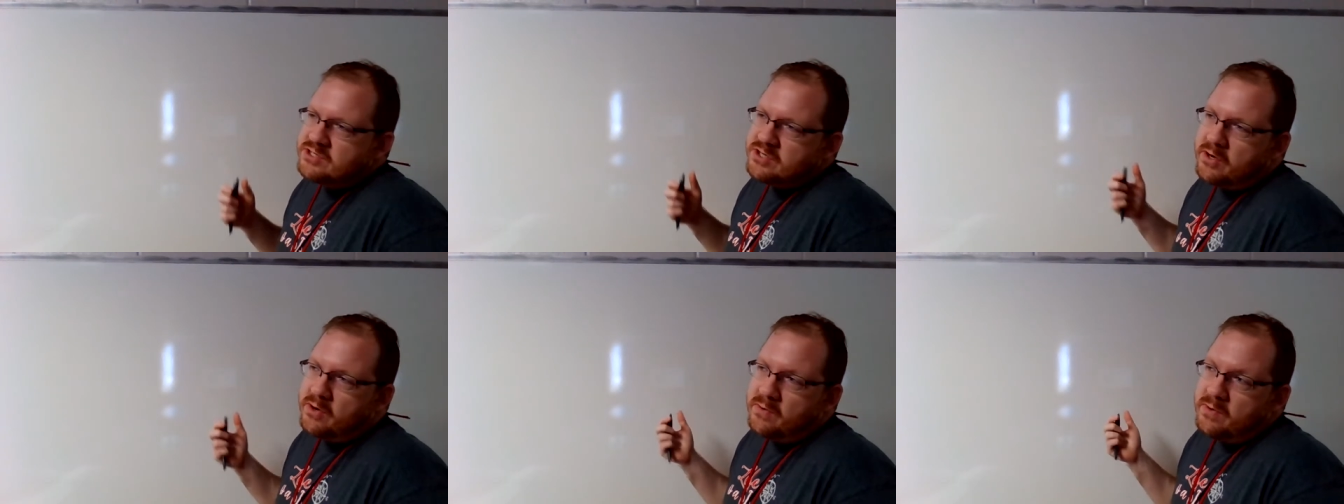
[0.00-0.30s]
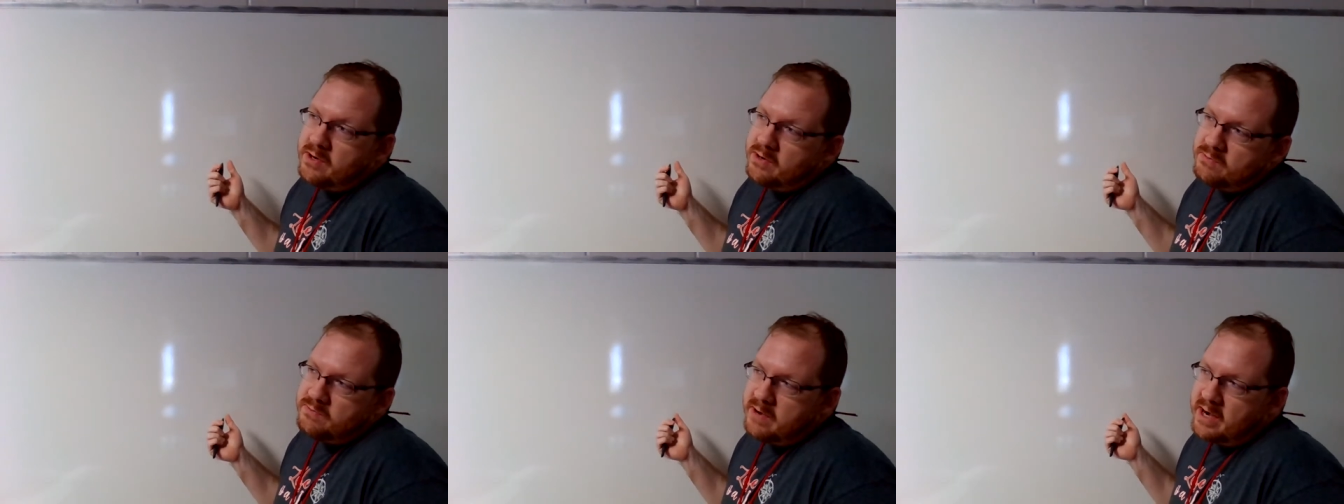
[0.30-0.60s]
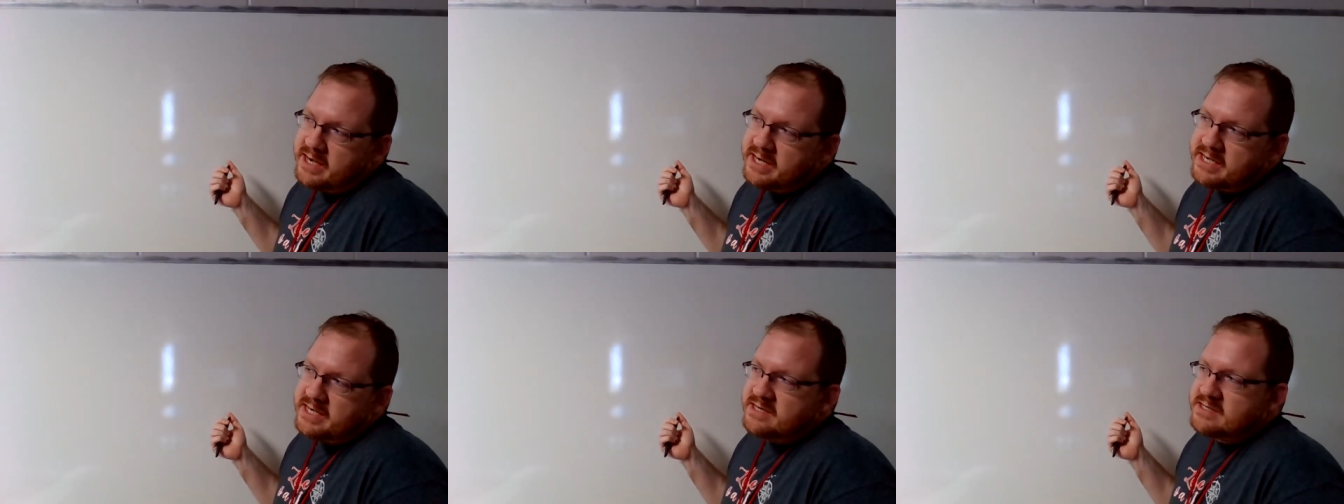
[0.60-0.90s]
you don't want to
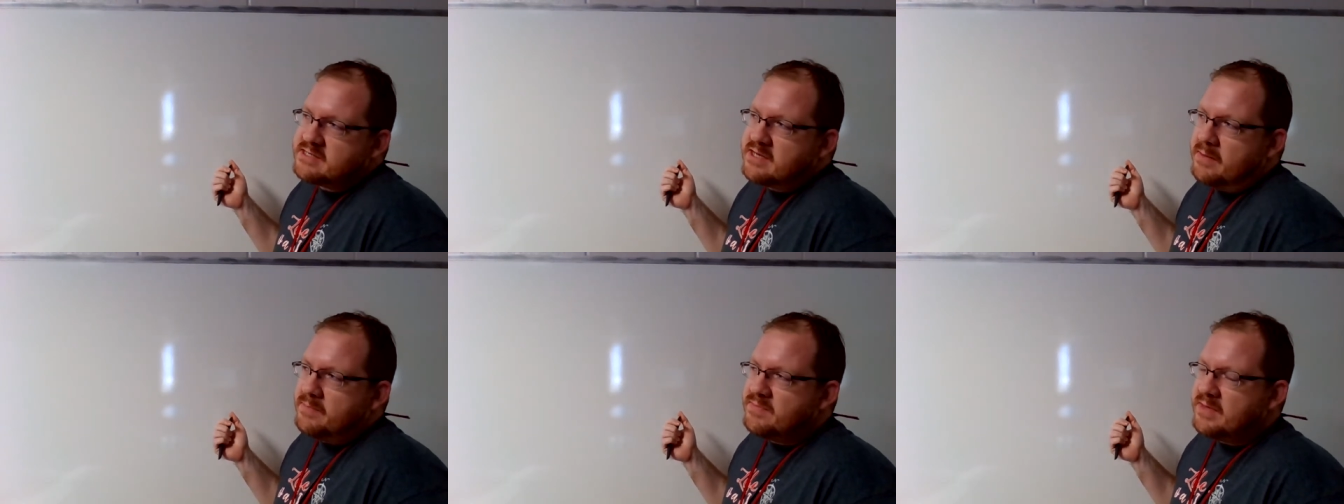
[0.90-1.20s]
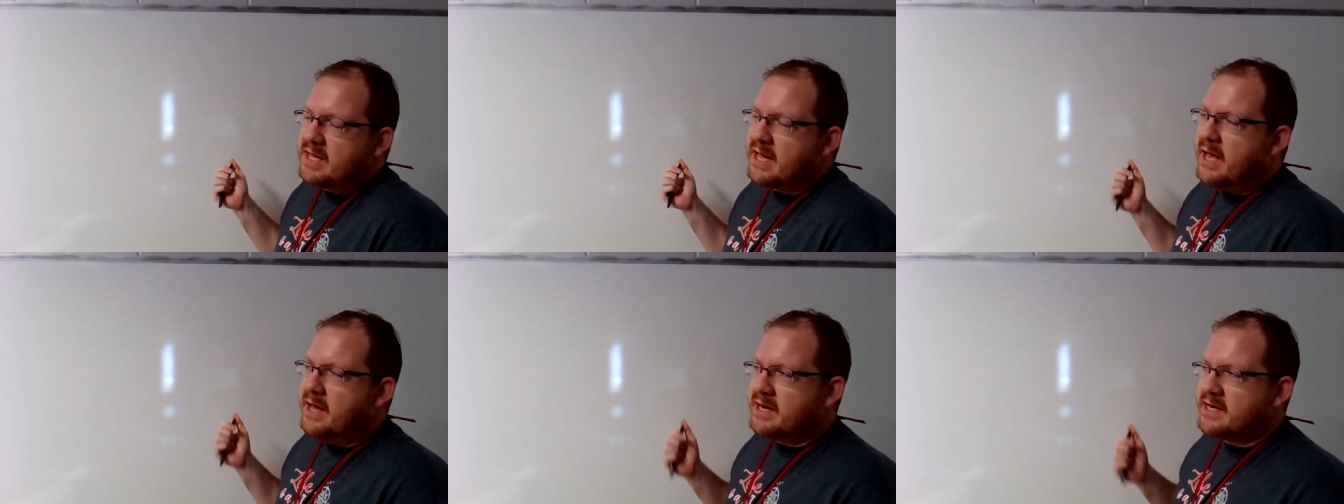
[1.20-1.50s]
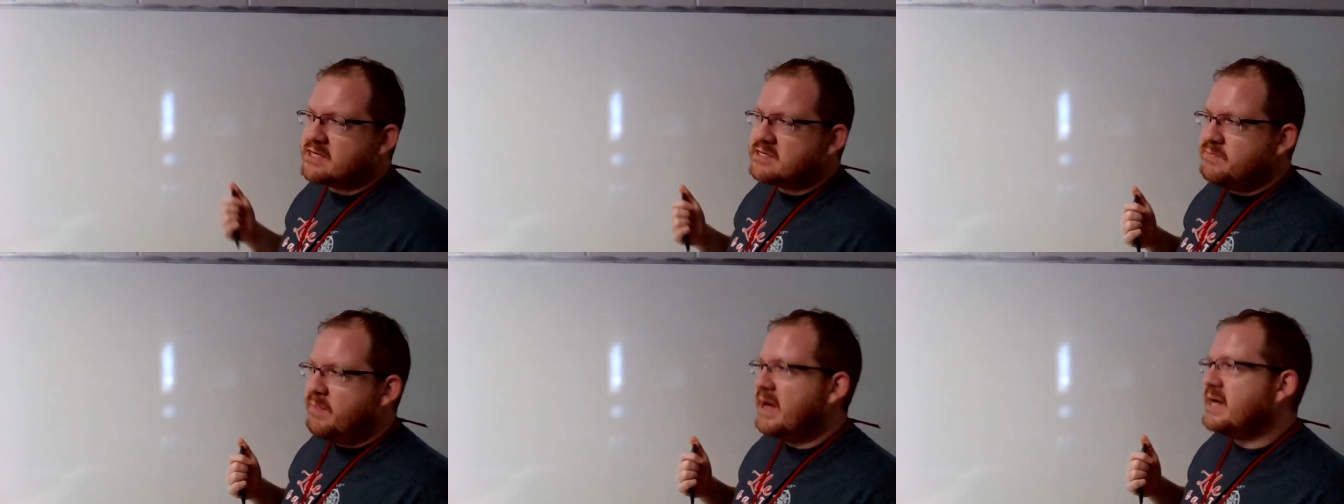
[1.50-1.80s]
run into something
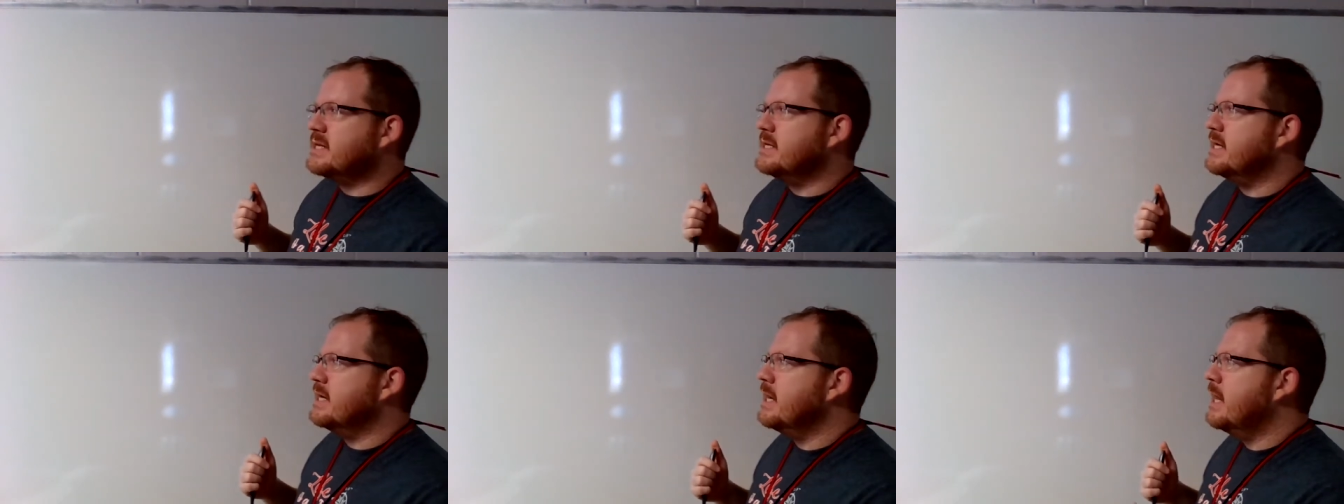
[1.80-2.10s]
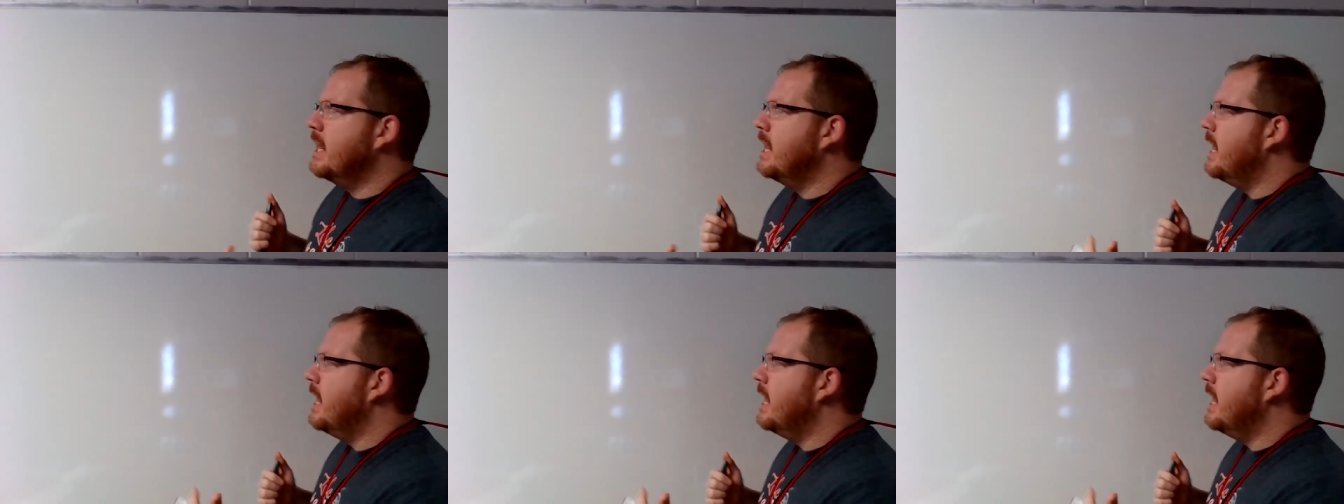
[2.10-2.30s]
unexpected.